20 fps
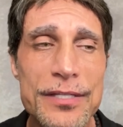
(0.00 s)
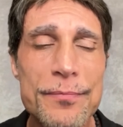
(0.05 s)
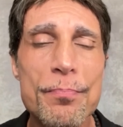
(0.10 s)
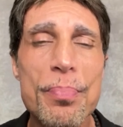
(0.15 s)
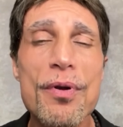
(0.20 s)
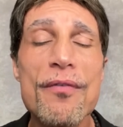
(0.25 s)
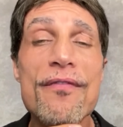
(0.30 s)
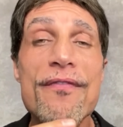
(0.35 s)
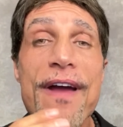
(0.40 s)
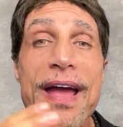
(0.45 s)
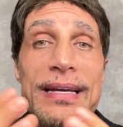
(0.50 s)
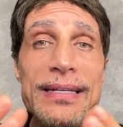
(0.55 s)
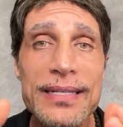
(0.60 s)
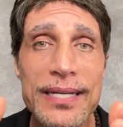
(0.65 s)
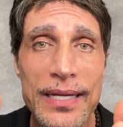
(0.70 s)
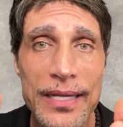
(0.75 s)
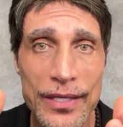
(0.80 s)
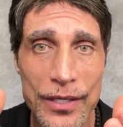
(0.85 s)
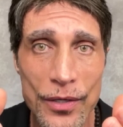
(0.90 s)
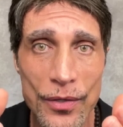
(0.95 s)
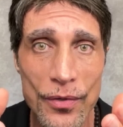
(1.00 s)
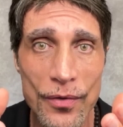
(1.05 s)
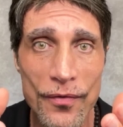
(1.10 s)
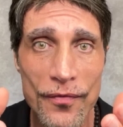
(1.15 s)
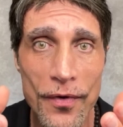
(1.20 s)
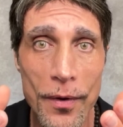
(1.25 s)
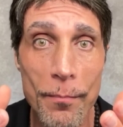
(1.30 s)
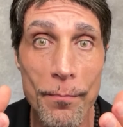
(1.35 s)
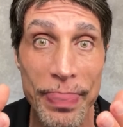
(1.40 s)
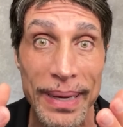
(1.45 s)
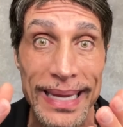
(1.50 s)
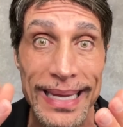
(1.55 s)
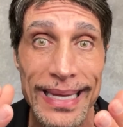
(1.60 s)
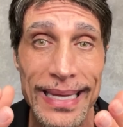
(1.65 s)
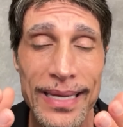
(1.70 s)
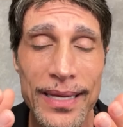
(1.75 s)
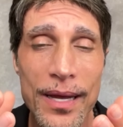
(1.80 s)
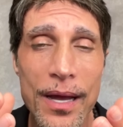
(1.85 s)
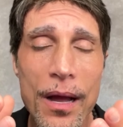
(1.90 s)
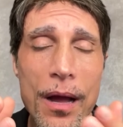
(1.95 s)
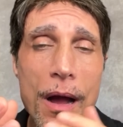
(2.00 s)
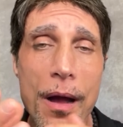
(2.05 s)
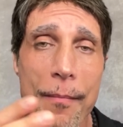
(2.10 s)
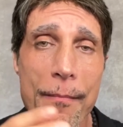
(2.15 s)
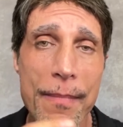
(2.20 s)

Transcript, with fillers: preventing you from being a